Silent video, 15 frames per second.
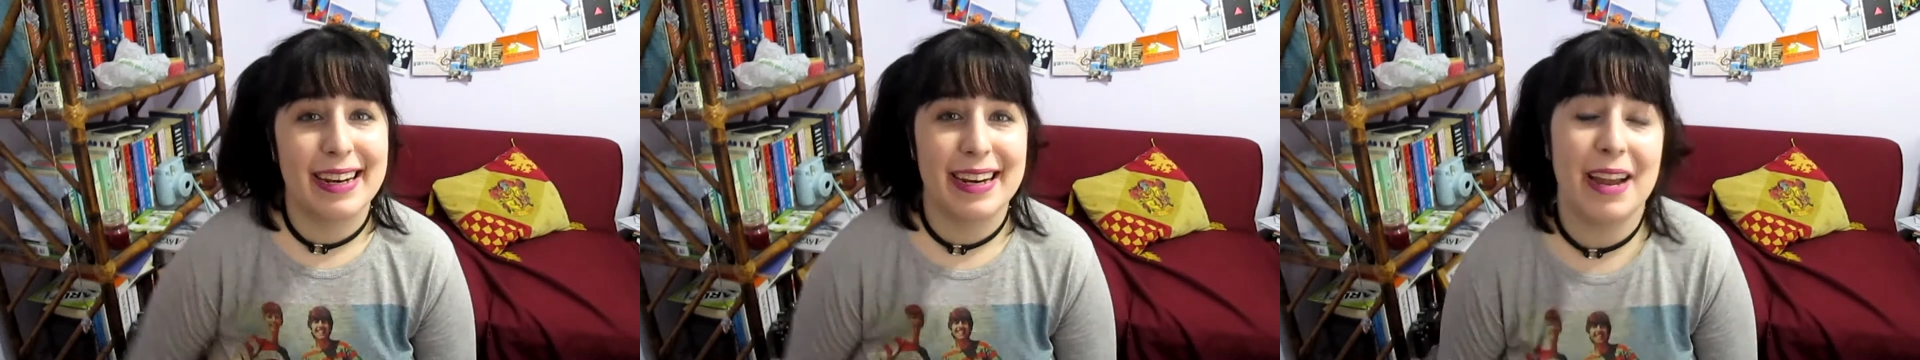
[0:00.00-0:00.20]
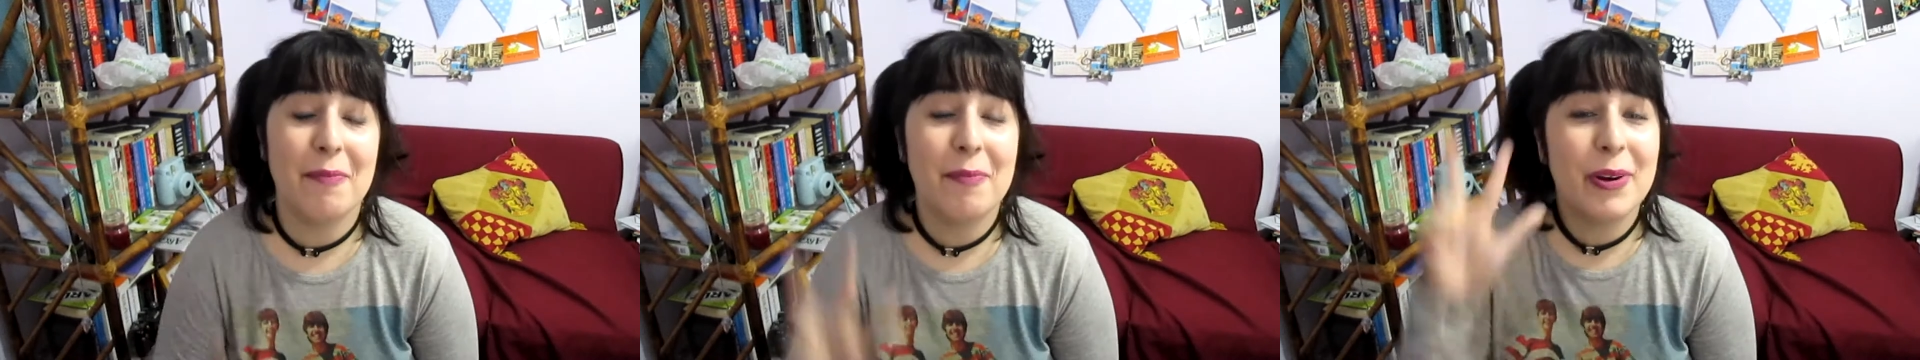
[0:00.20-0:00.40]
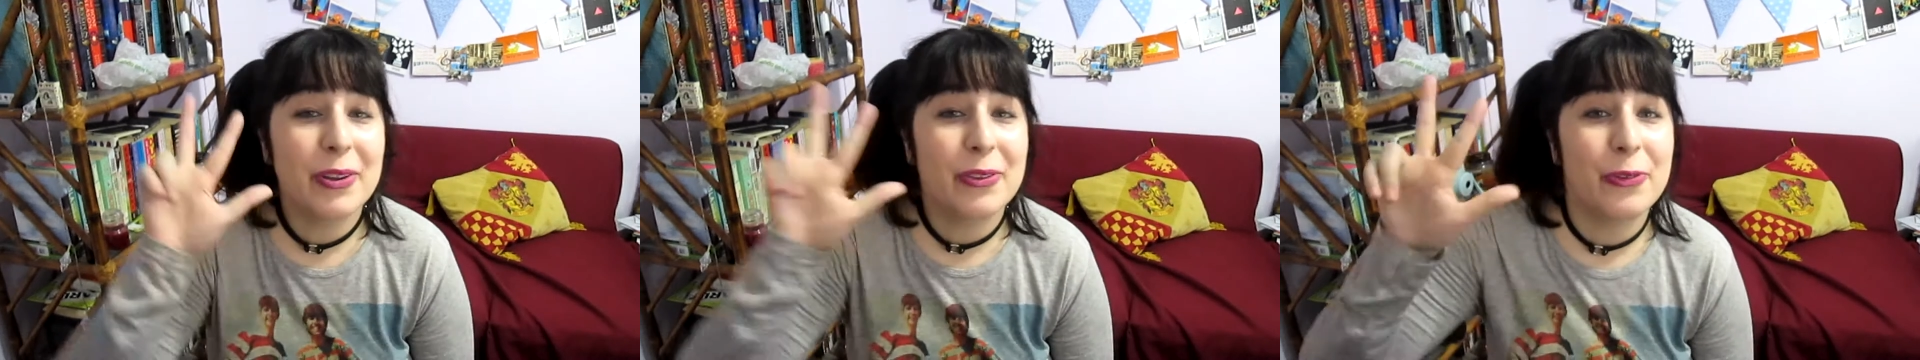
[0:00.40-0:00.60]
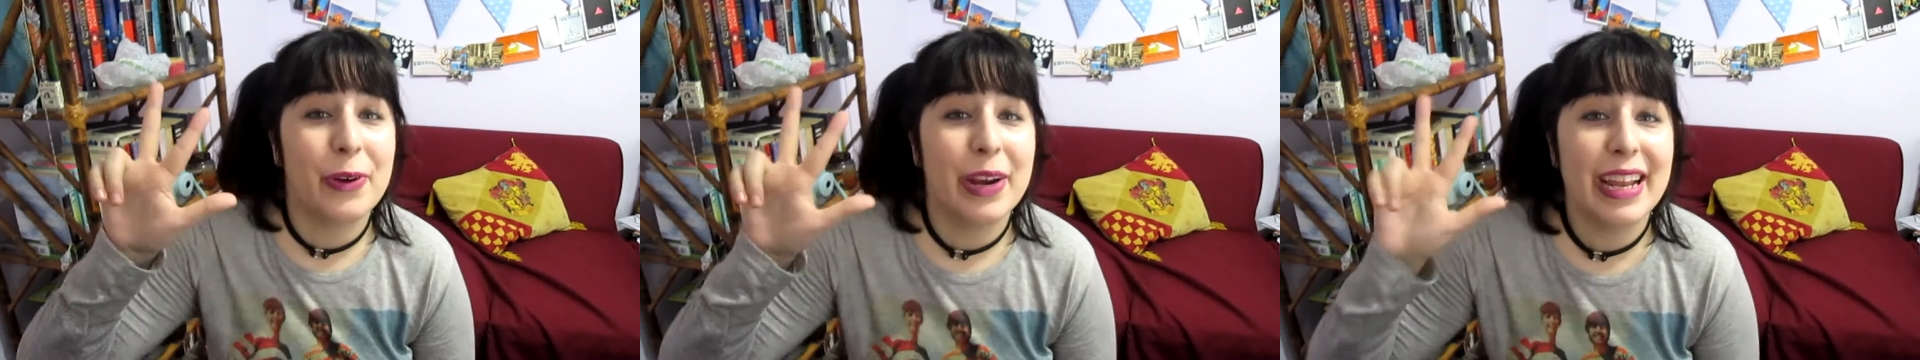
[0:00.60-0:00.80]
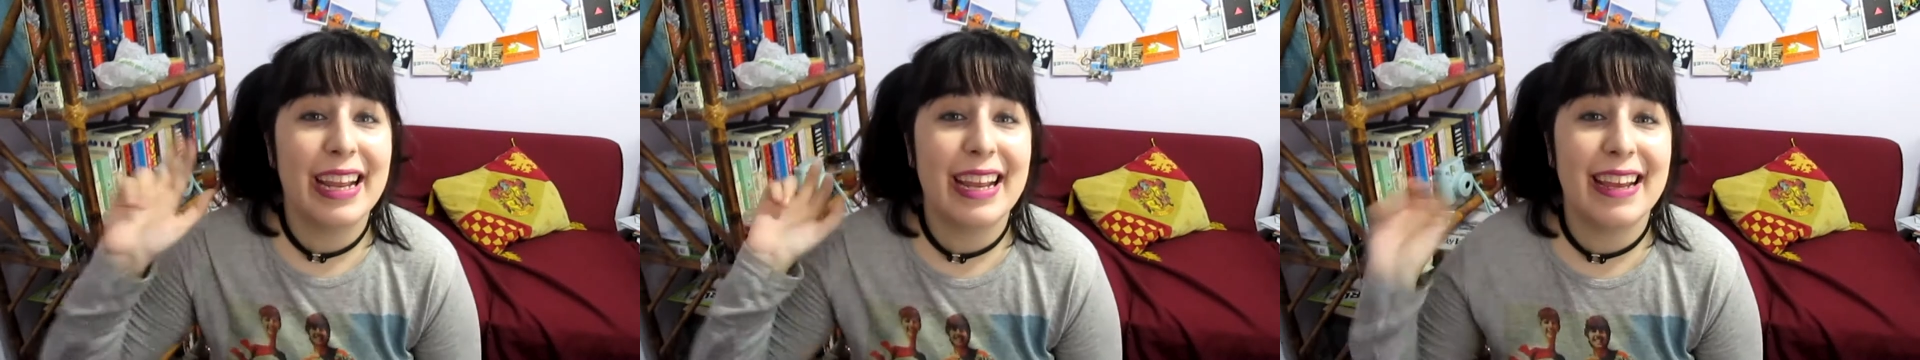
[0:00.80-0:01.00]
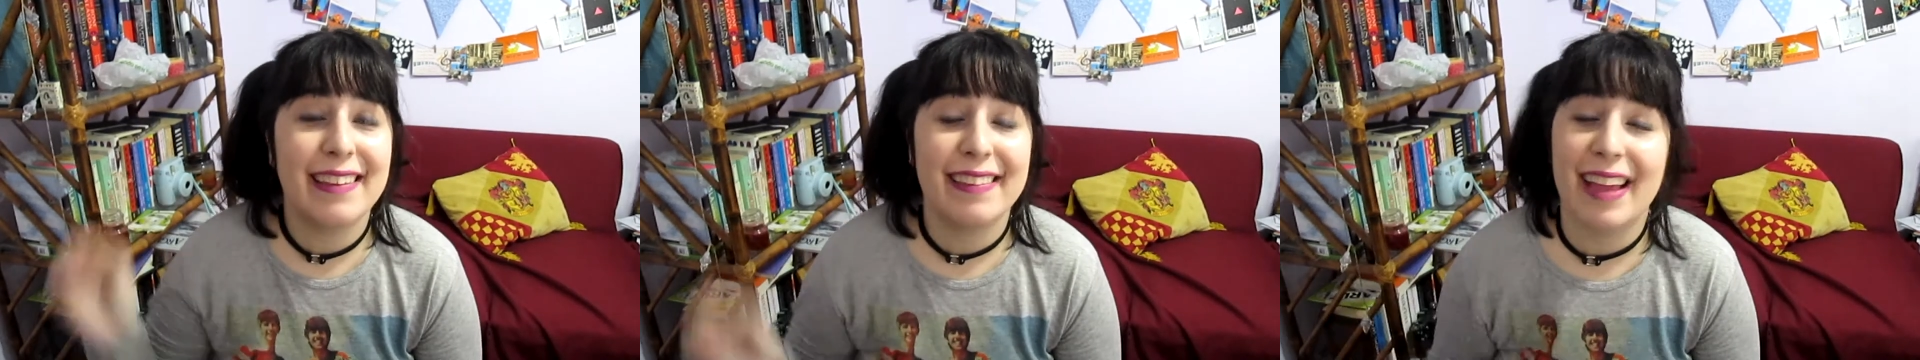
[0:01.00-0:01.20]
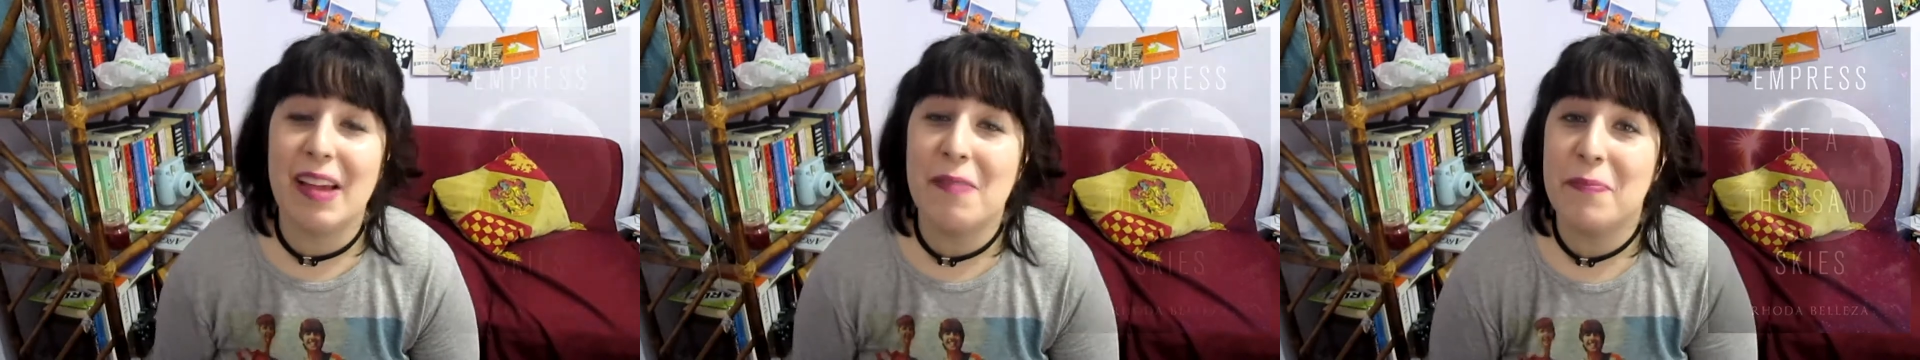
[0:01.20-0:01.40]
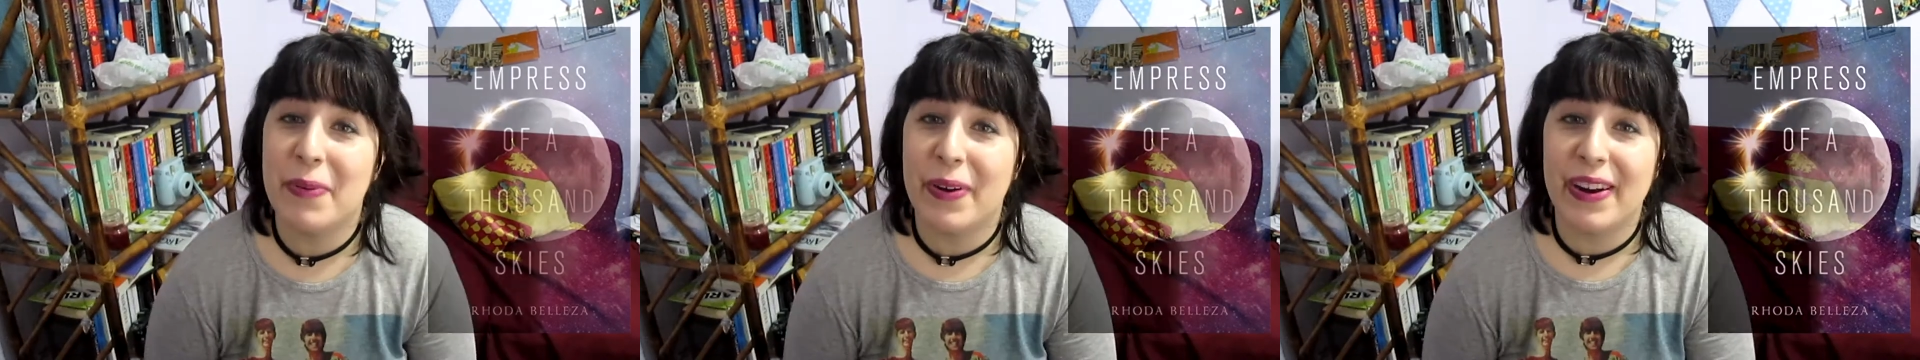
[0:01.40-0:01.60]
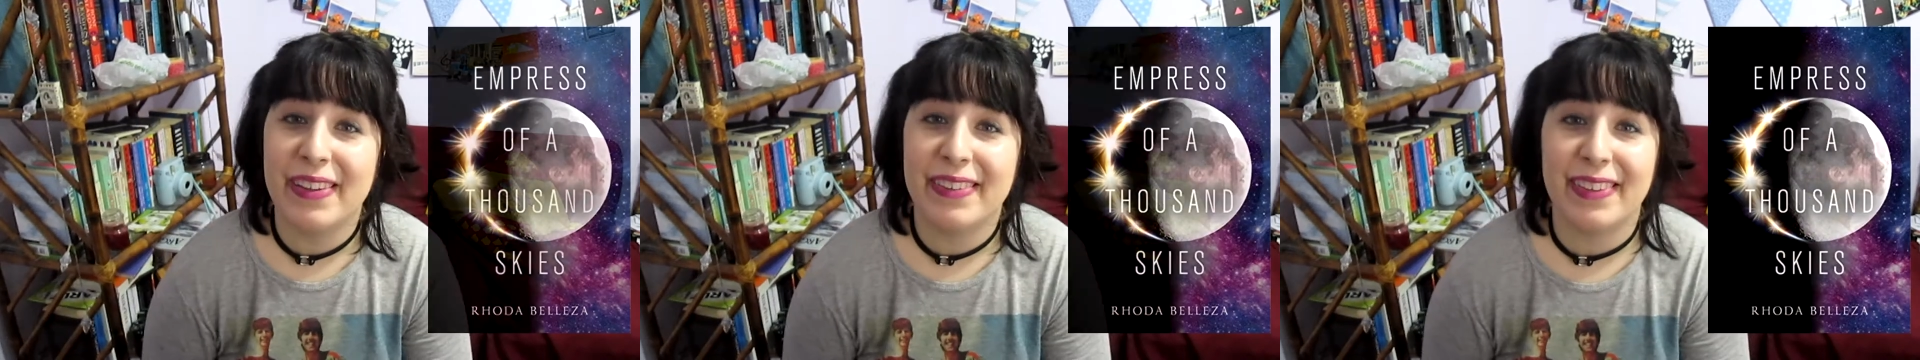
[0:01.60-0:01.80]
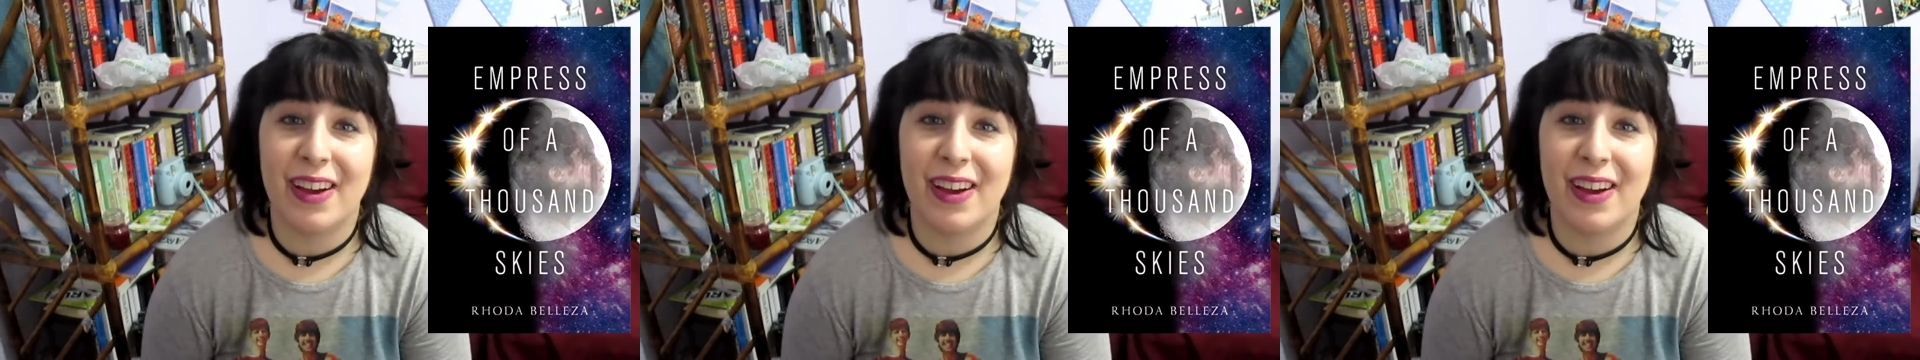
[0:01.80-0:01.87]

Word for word: Number three is Empress